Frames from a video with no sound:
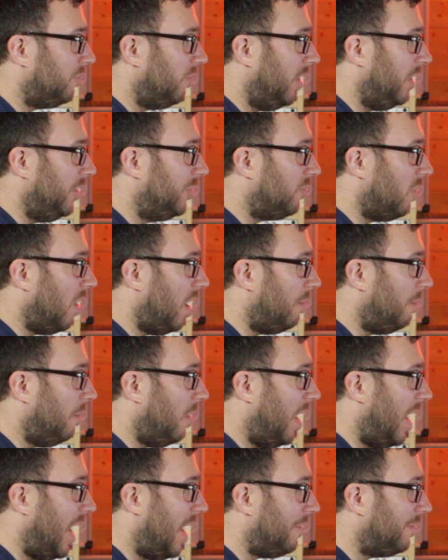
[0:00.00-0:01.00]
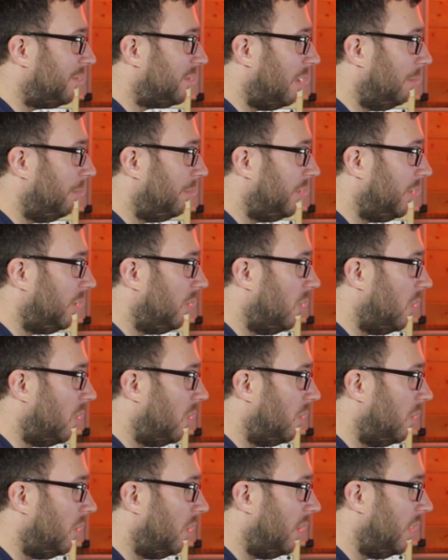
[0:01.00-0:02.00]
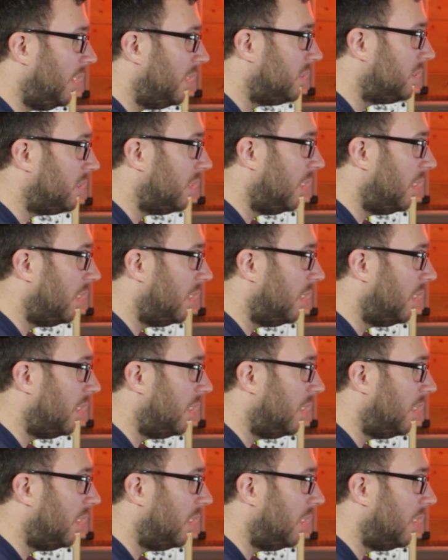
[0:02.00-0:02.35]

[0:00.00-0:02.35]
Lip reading: re-drum might have something on, like there's